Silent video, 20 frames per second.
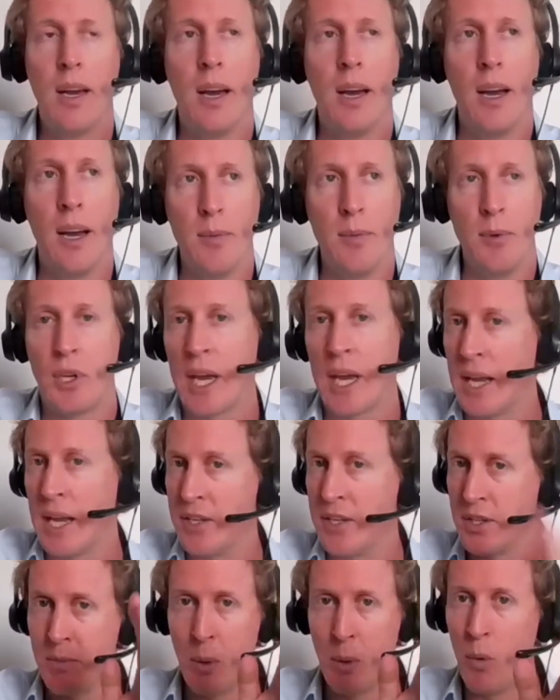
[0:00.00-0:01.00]
You
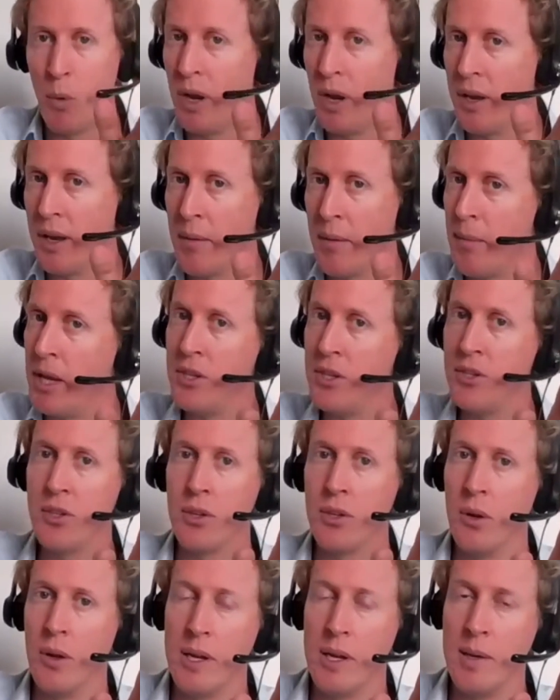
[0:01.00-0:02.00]
can't just be one
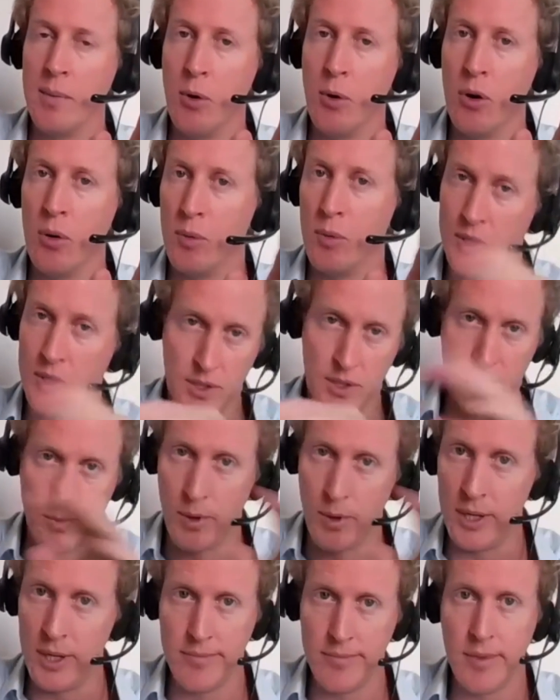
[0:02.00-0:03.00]
dimensional anymore, which is
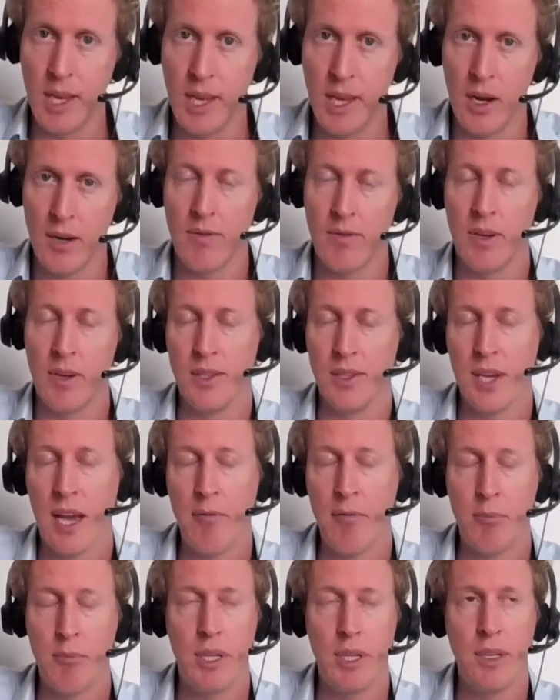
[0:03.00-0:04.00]
what a lot of funds
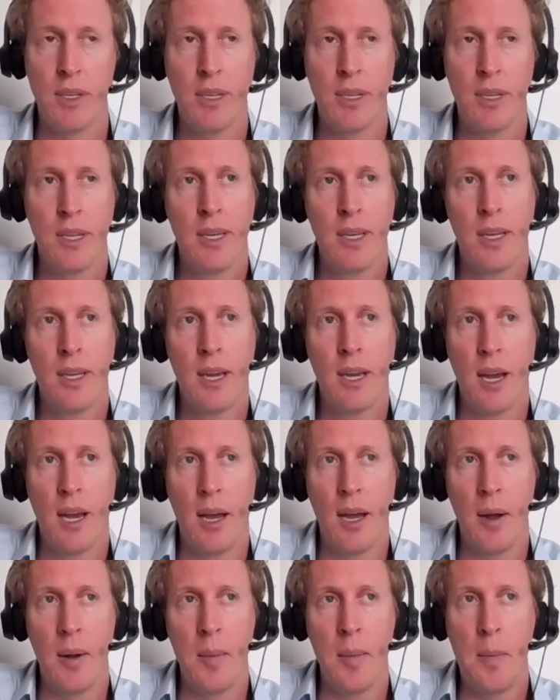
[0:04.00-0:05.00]
have been.
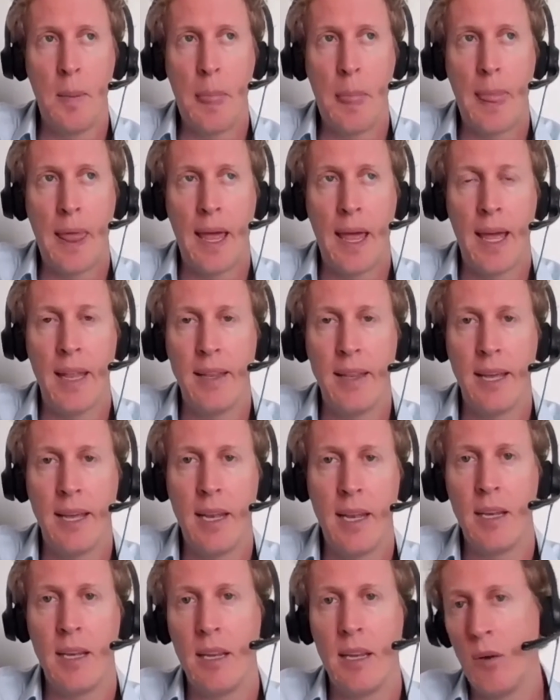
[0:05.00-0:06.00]
And
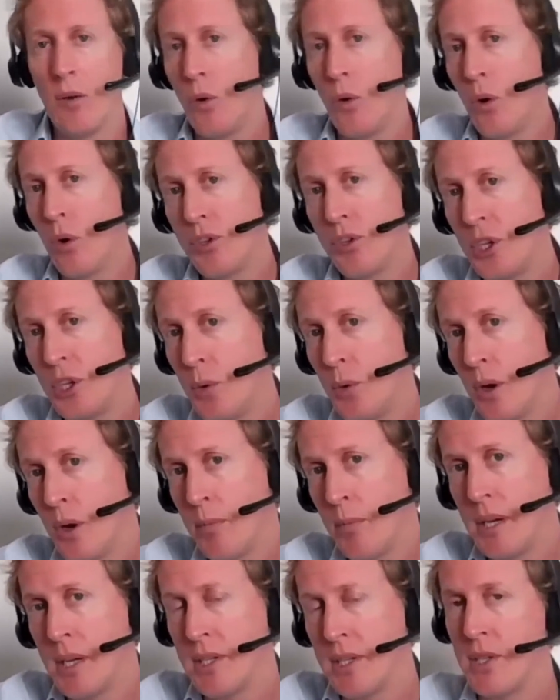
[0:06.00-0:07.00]
then, or do you want
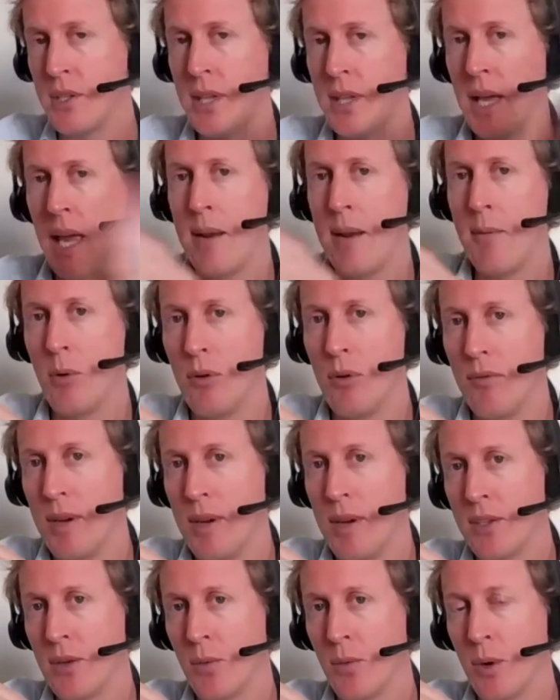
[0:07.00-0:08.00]
to be a sustainable
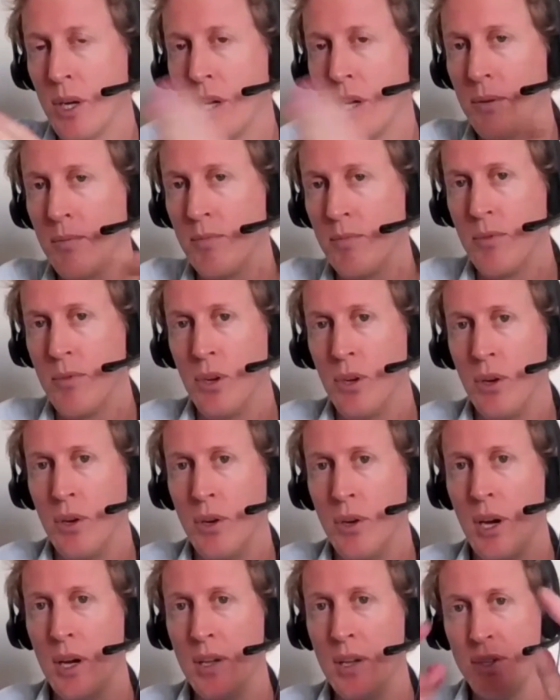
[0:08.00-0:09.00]
investor where you're
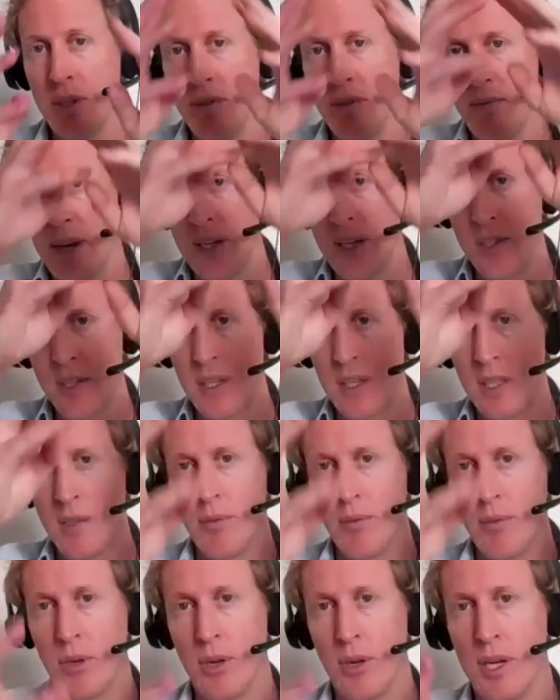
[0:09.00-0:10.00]
not just investing in the
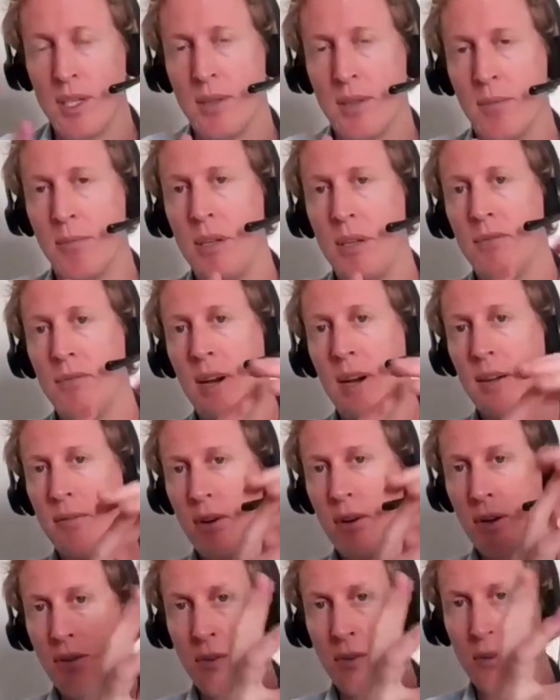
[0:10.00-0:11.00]
broad S&P
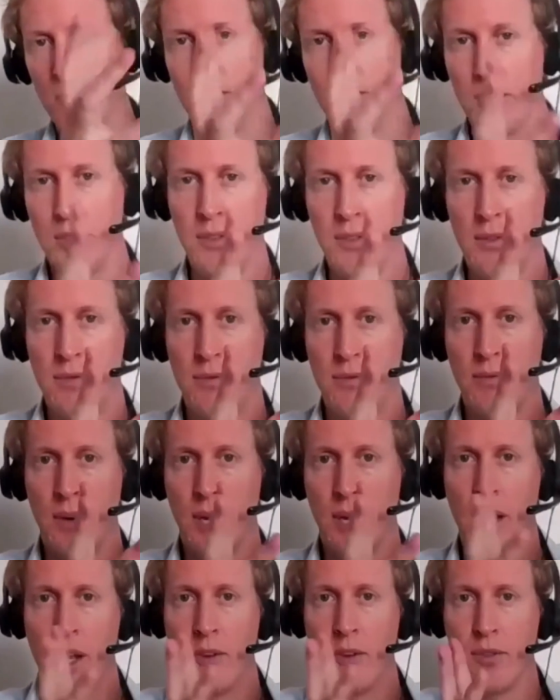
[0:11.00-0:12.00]
500 or FTSE
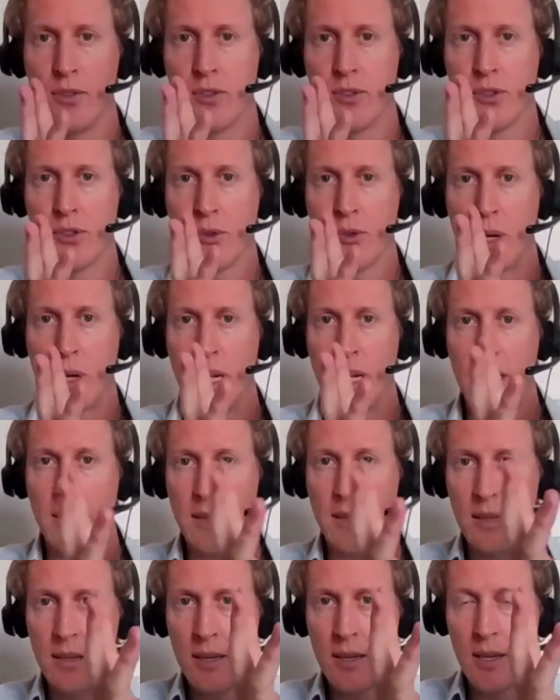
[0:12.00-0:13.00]
100
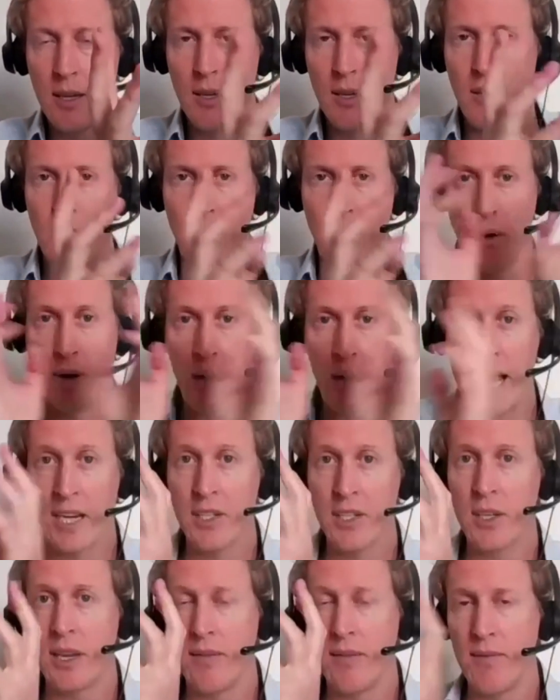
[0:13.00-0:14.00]
screened, you're
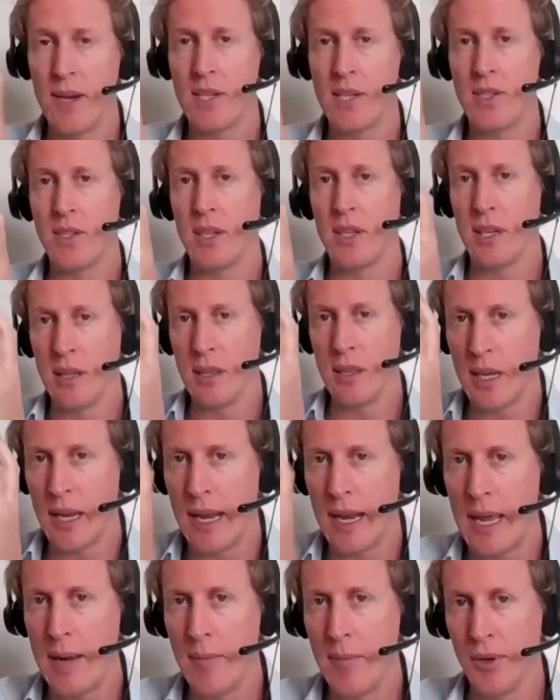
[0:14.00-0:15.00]
actually investing in the
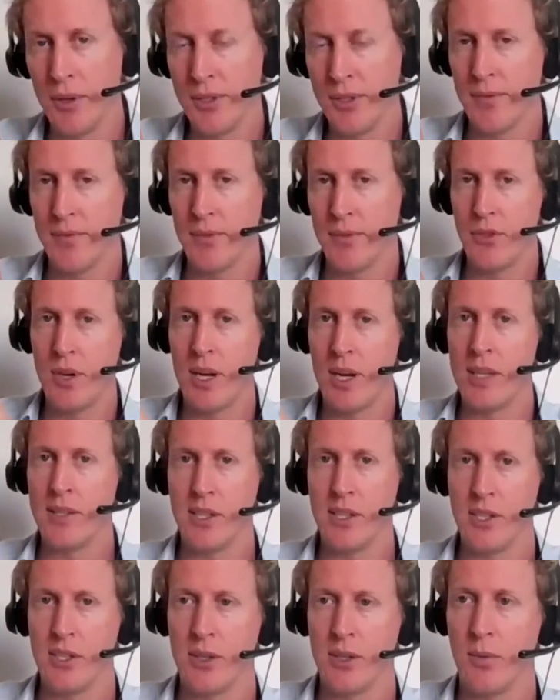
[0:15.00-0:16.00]
enablers of the
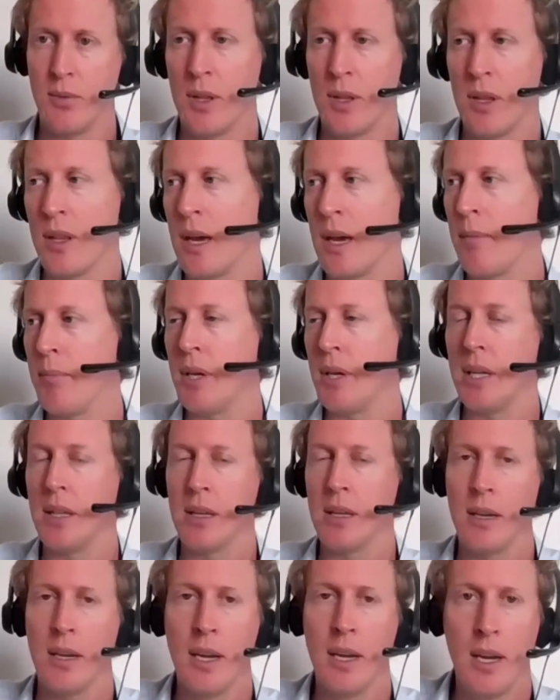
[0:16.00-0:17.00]
transition, whether that be
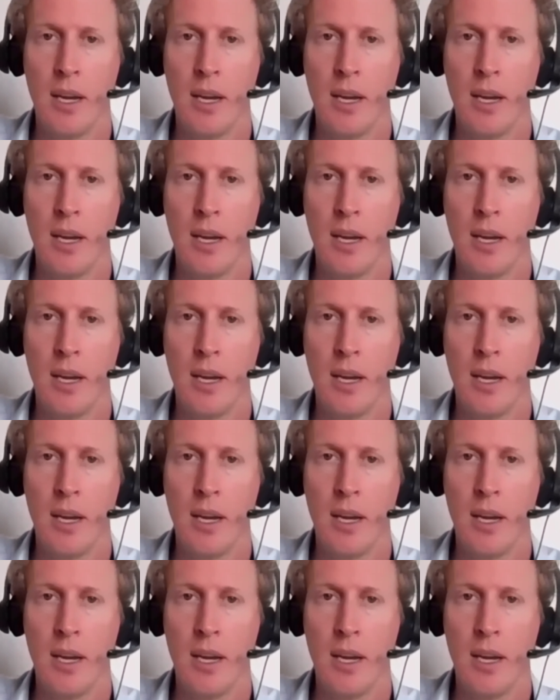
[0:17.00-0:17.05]
the